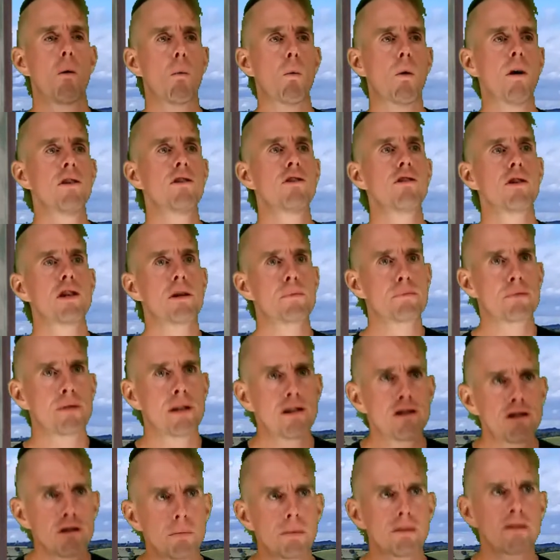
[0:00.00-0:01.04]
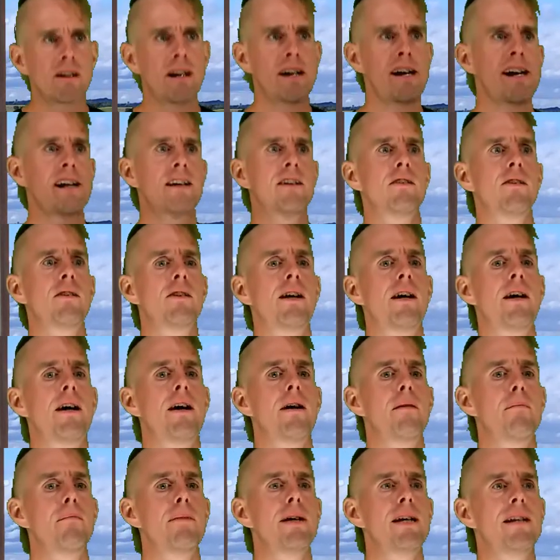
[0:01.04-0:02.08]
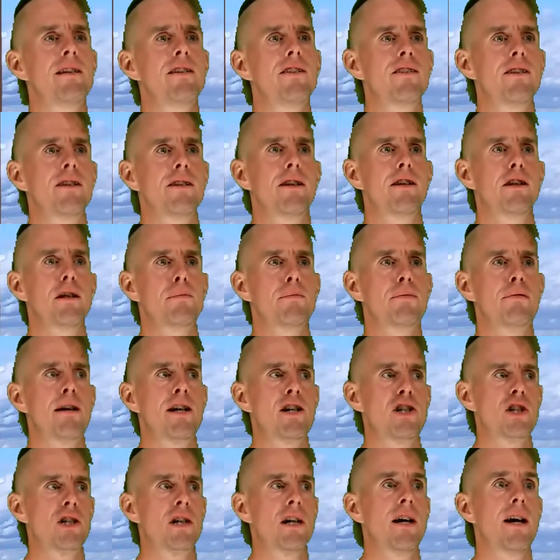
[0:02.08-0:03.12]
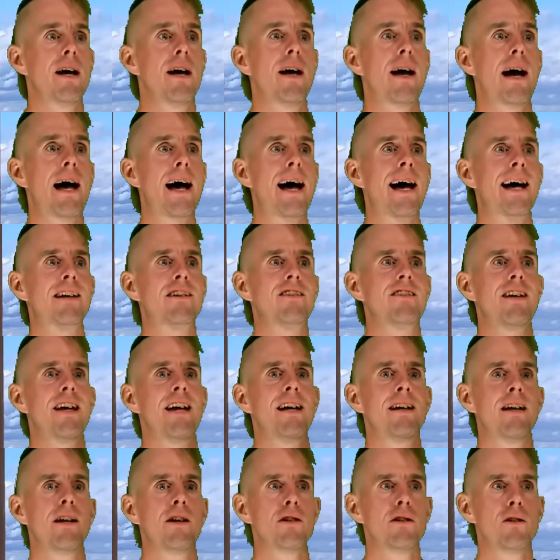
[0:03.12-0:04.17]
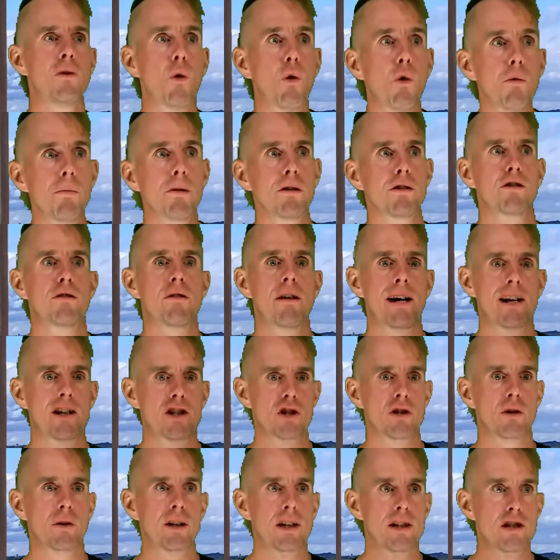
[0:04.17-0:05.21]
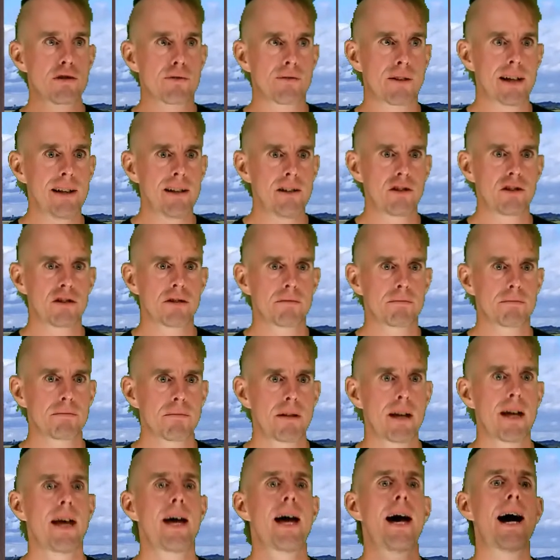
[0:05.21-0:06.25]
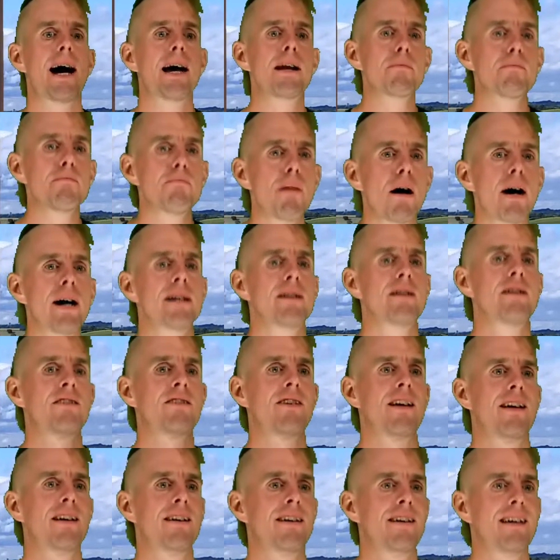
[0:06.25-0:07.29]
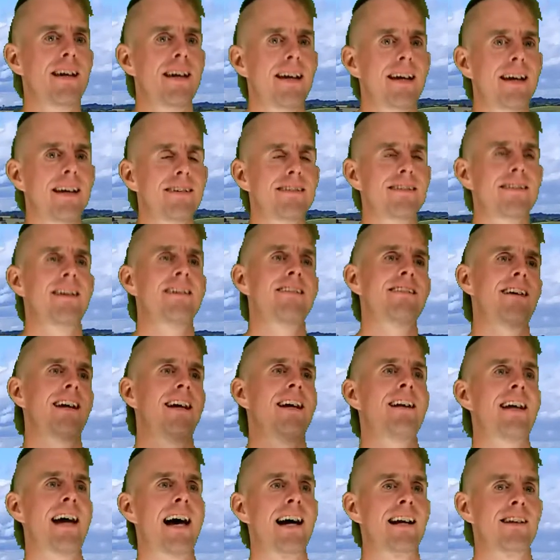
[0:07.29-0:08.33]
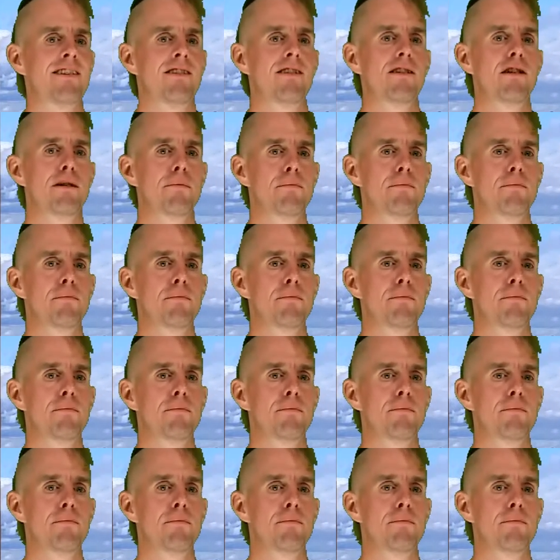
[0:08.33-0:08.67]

1s on the principal diagonal means that the pressure acts in a normal direction on each face, and minus says it acts